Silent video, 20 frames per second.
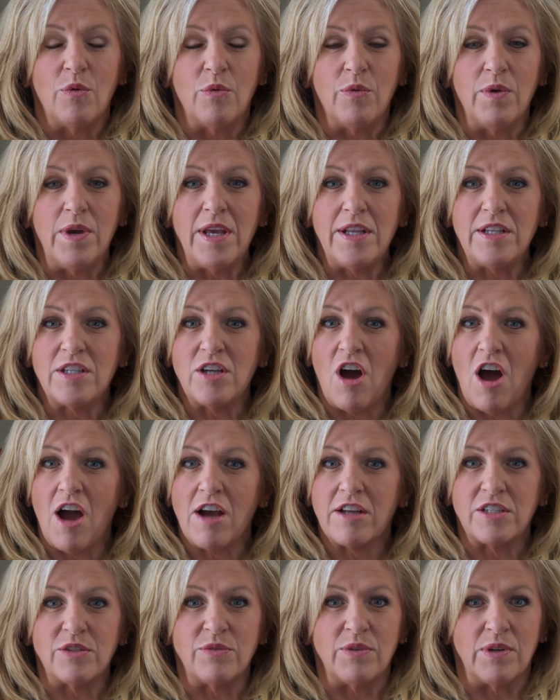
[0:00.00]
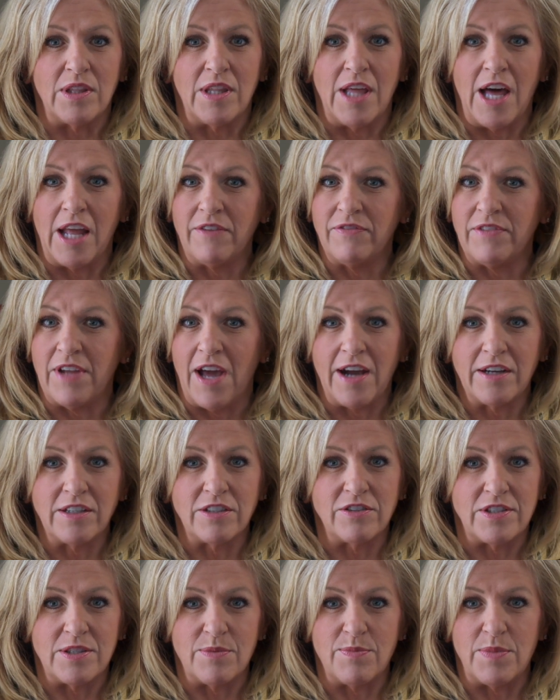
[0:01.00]
we talked to a lot of
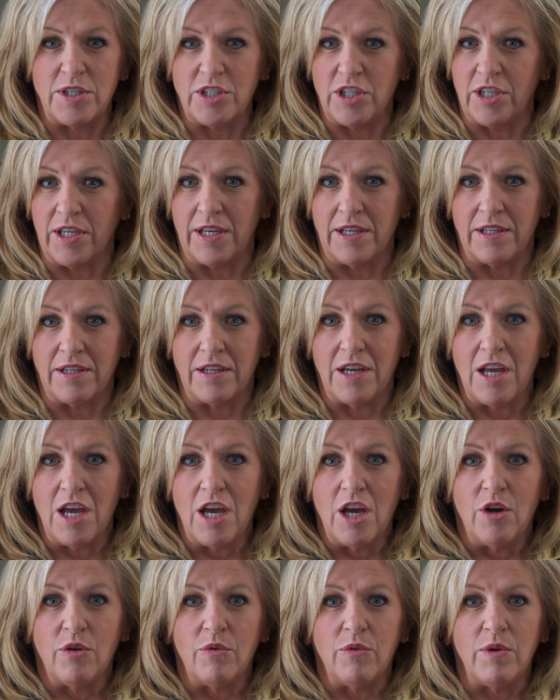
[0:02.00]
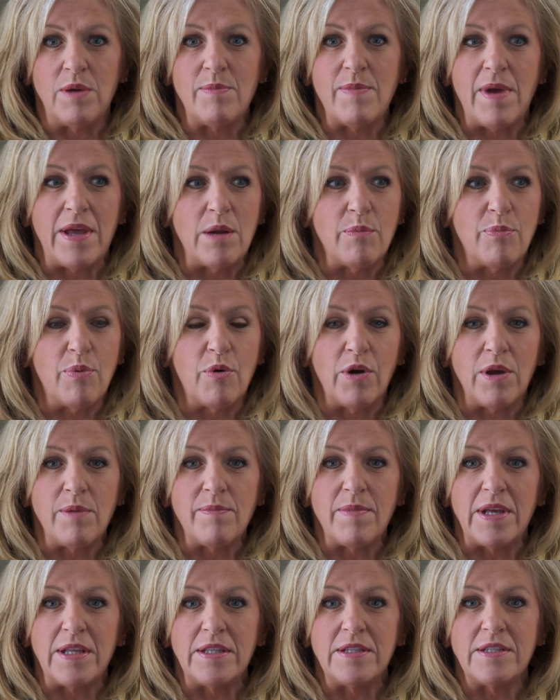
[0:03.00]
doctors in Michigan. We made
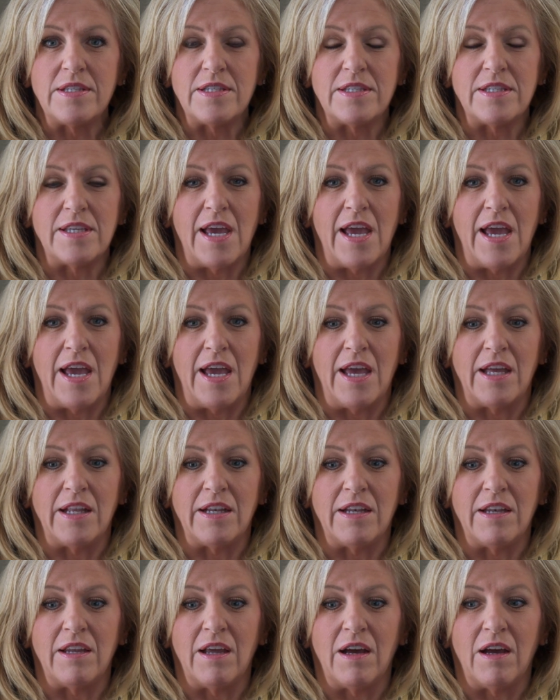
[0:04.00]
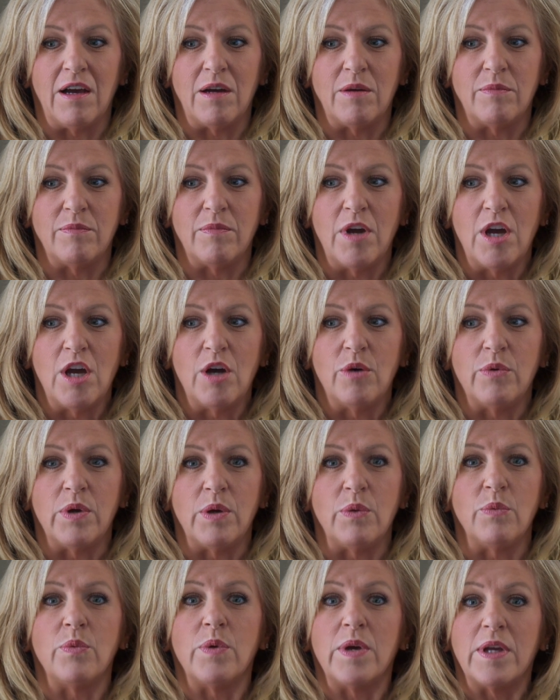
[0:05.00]
appointments and
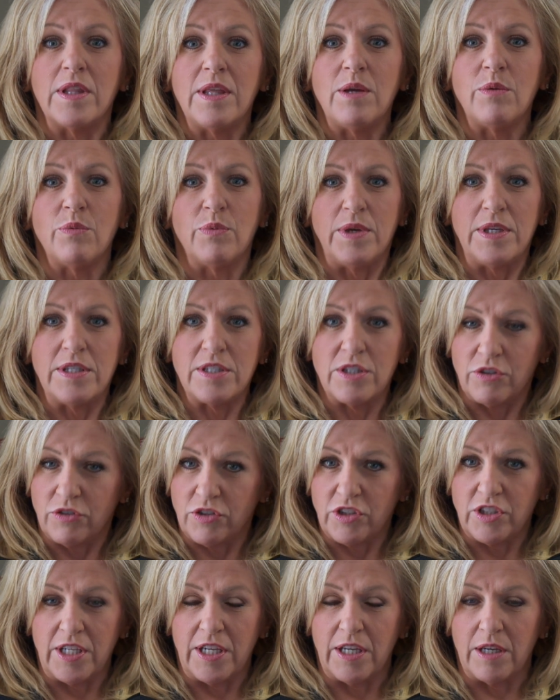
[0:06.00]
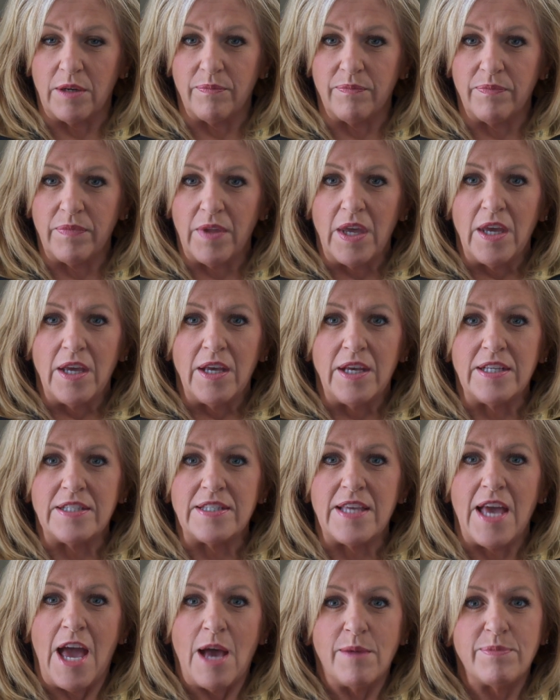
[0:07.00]
we really researched him.
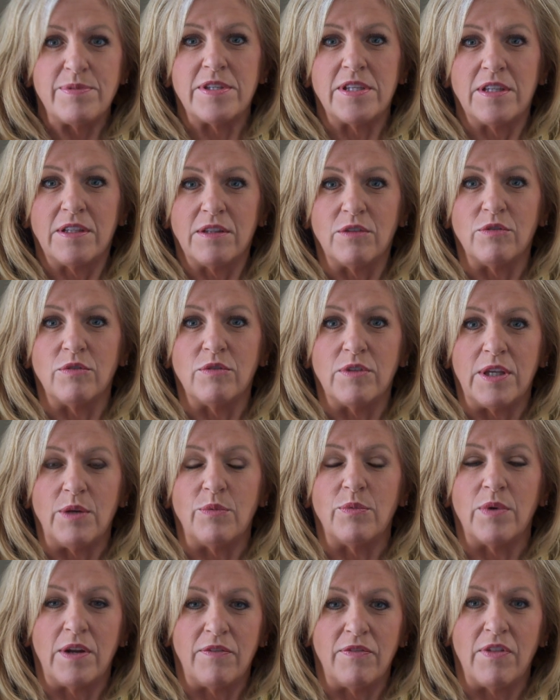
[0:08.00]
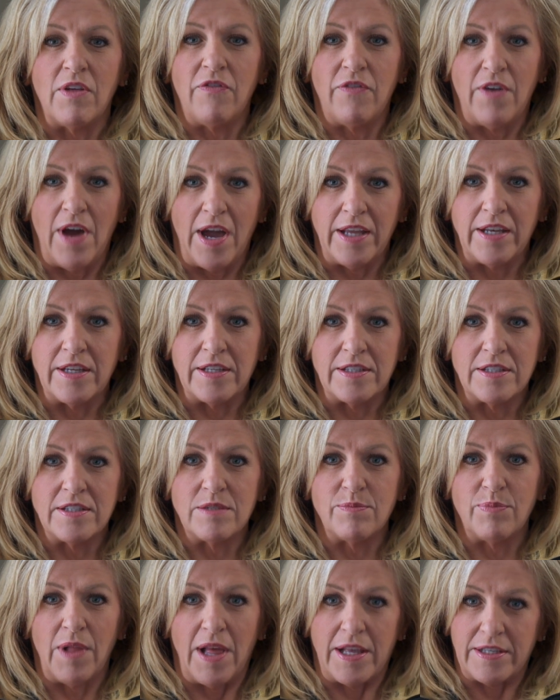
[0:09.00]
He's absolutely one of the
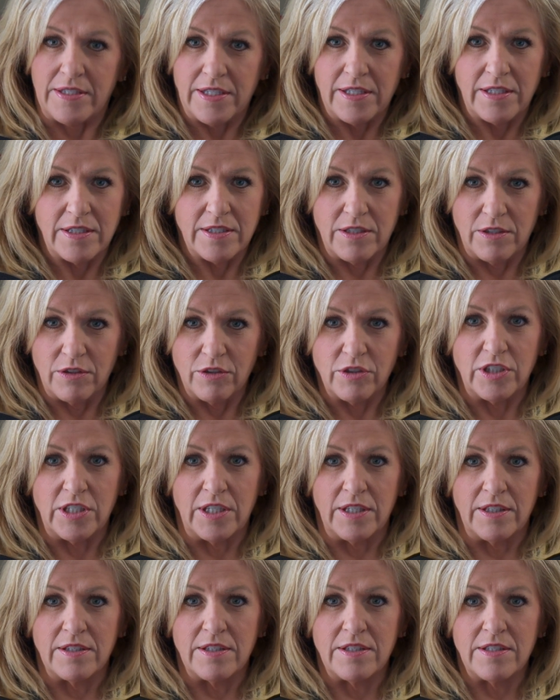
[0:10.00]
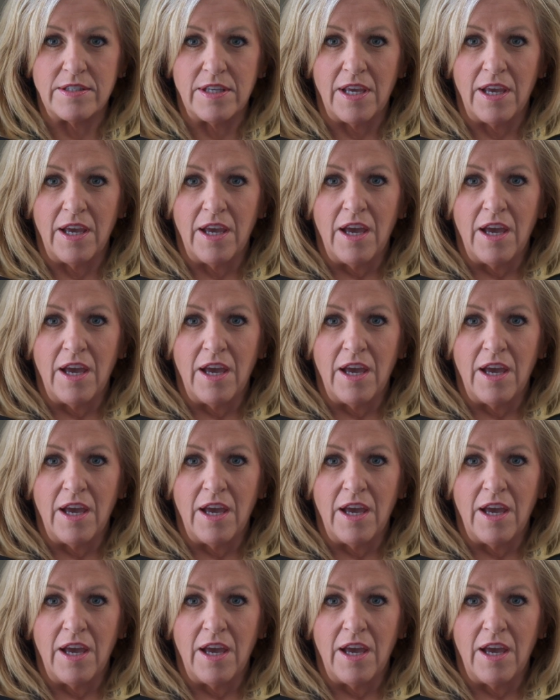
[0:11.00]
finest plastic surgeons